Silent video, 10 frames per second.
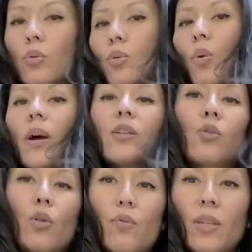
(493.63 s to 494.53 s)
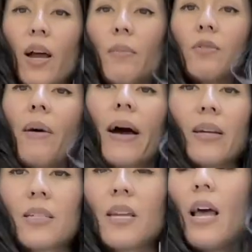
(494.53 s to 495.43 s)
twice, or 3 times
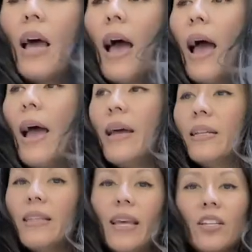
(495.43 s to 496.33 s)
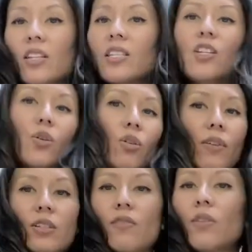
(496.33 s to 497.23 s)
max, and then continue the
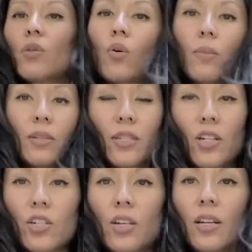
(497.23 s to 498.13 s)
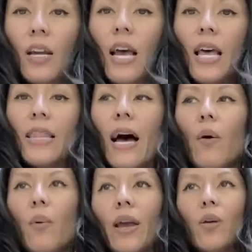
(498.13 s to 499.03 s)
rest of the normal session.
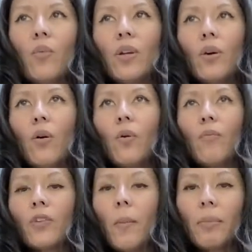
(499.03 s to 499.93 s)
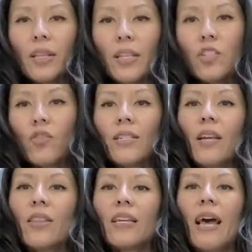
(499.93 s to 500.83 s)
That way we don't completely stress
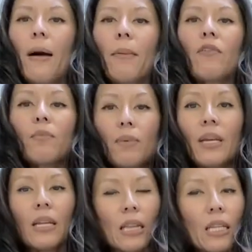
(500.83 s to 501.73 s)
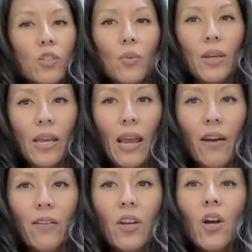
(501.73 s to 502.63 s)
out the cat by repeatedly doing
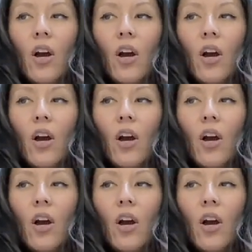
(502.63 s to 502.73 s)
carry